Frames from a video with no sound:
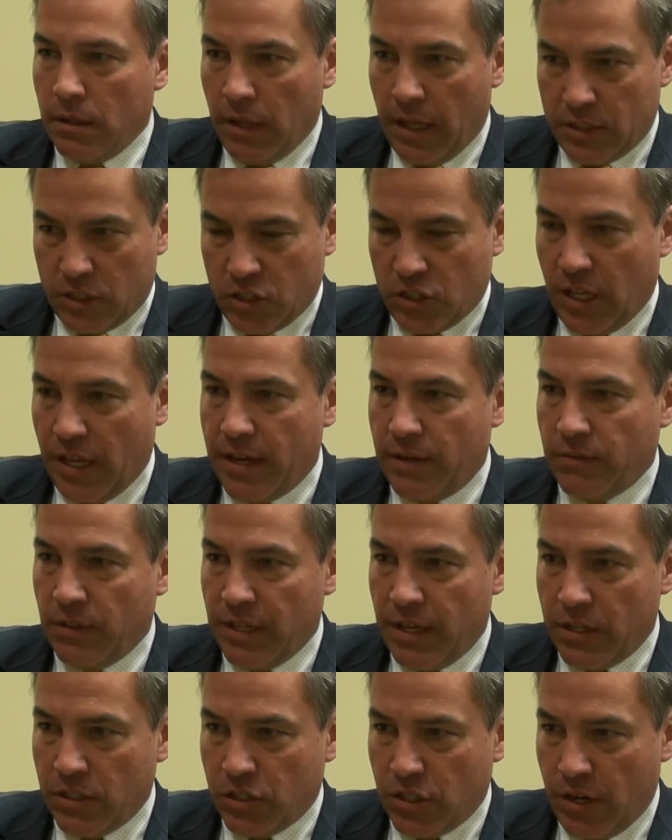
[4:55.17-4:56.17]
legislative
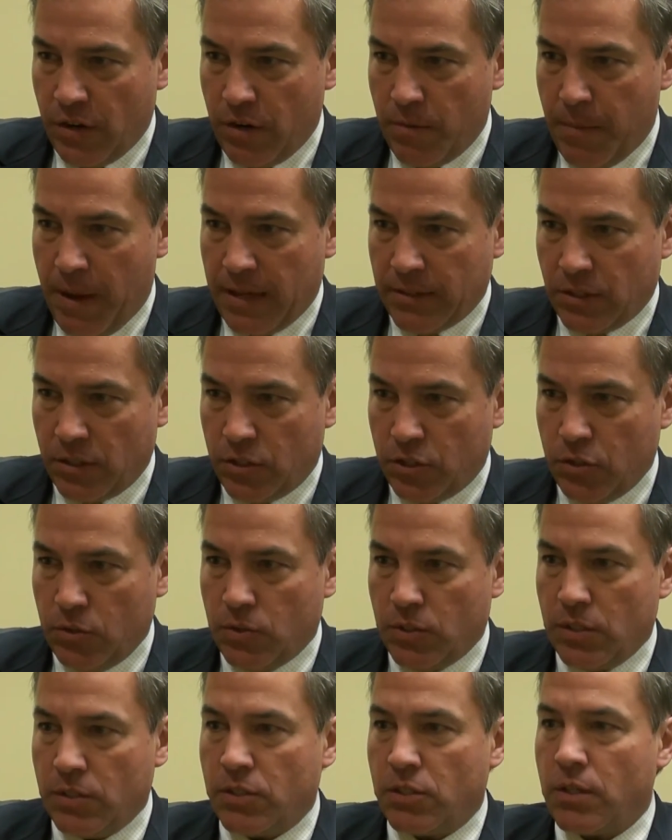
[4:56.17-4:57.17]
leaders here in
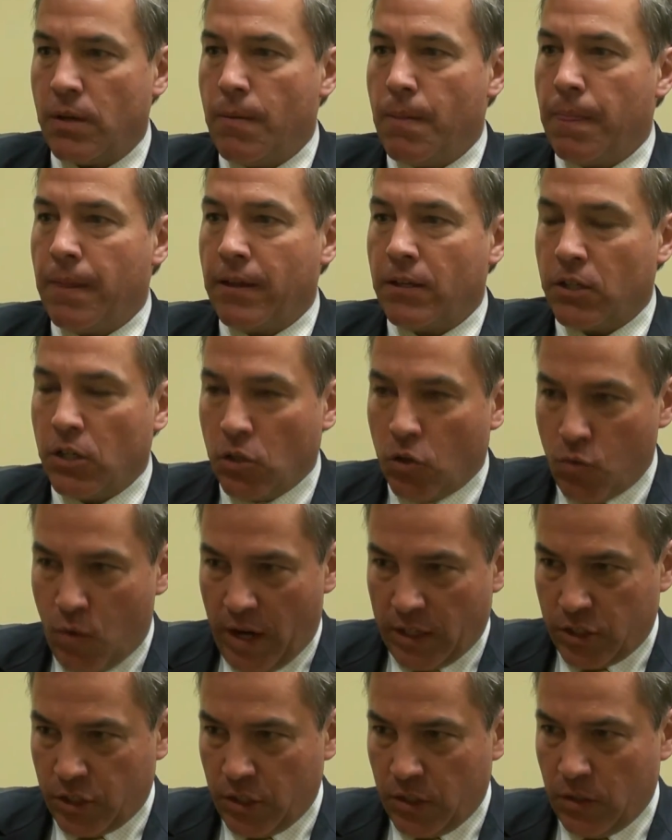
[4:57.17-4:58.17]
Massachusetts,
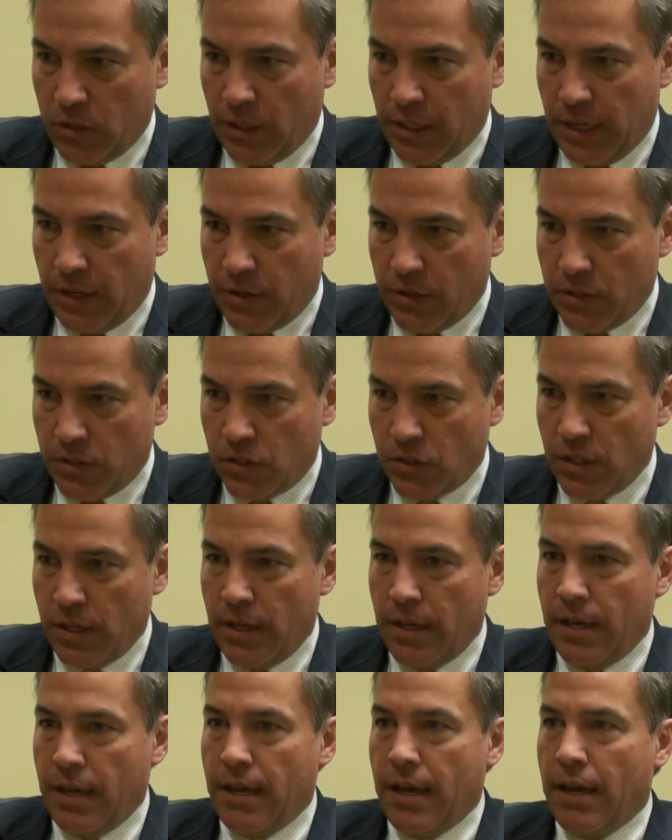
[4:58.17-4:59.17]
congressional leaders,
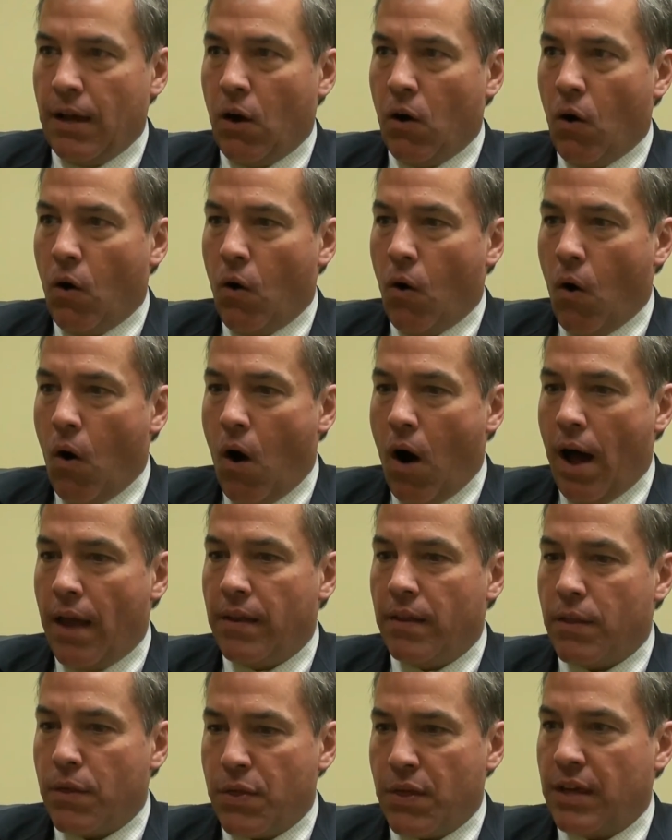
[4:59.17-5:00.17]

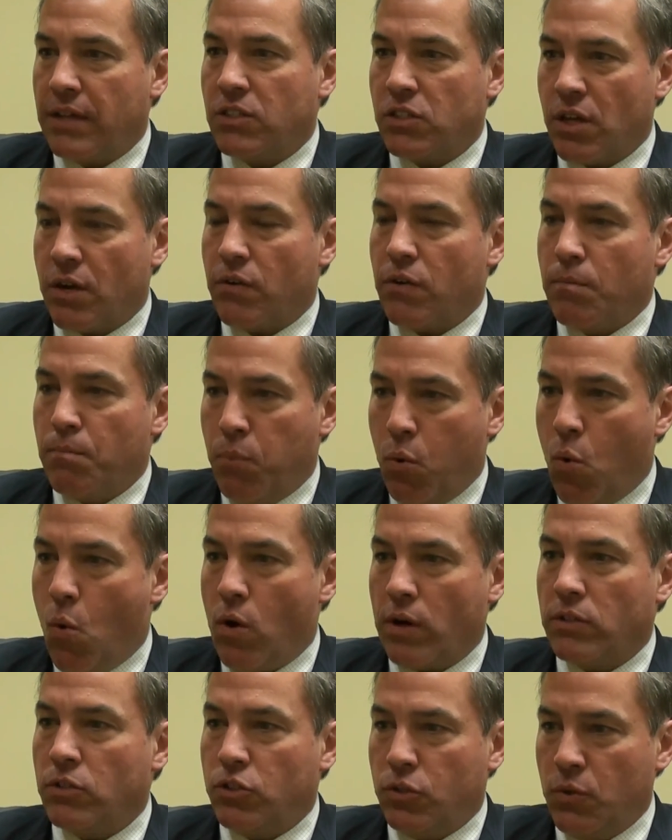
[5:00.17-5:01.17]
on the things that are
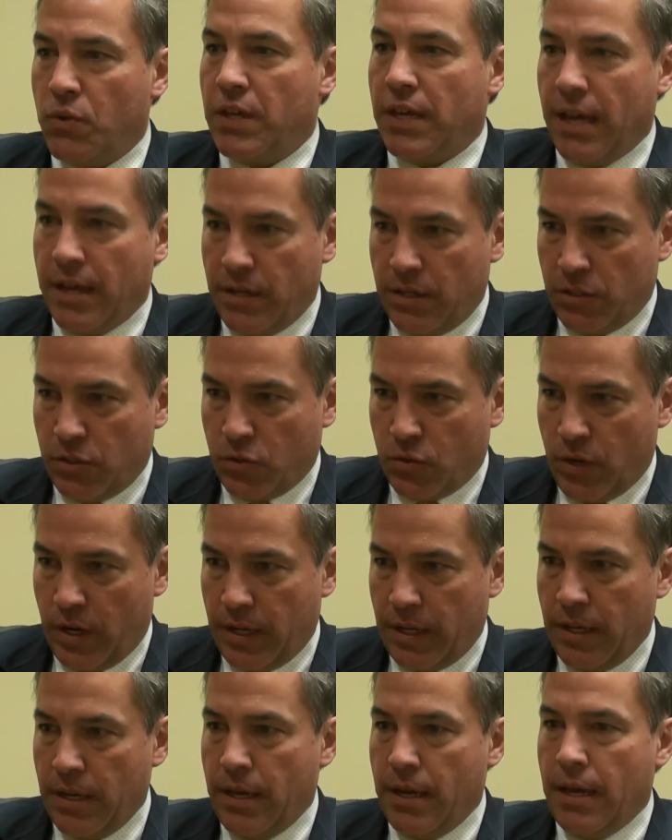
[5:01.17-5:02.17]
important to the industry.
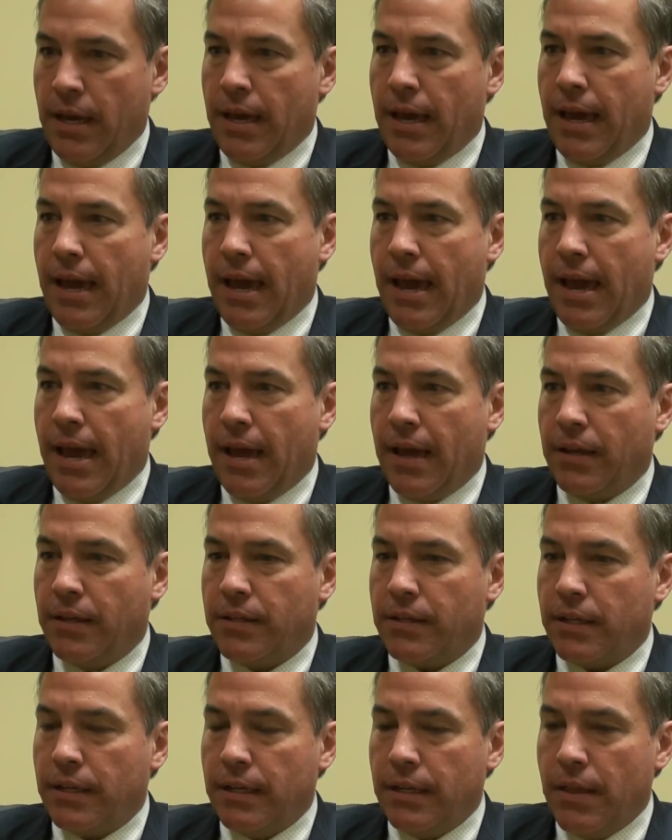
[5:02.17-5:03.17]

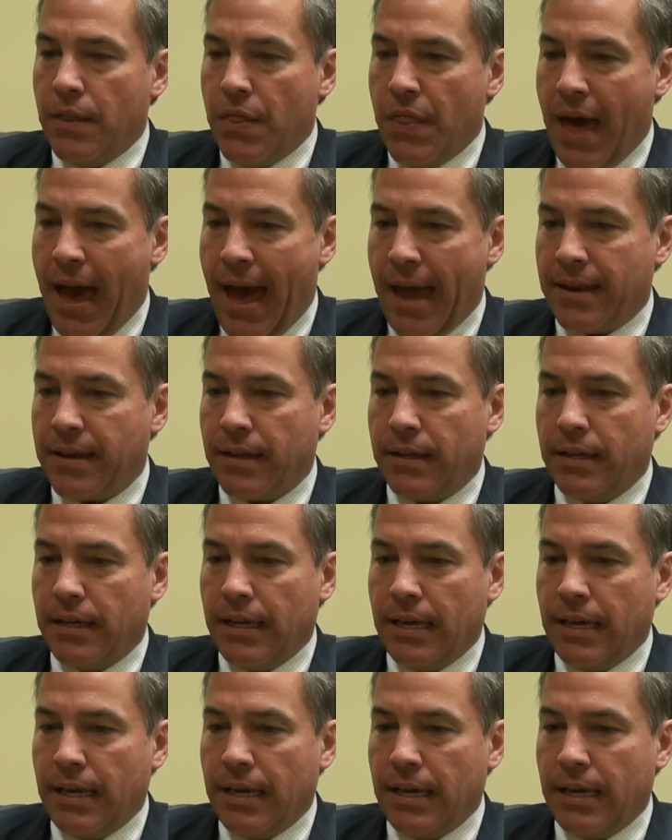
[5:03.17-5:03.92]
And that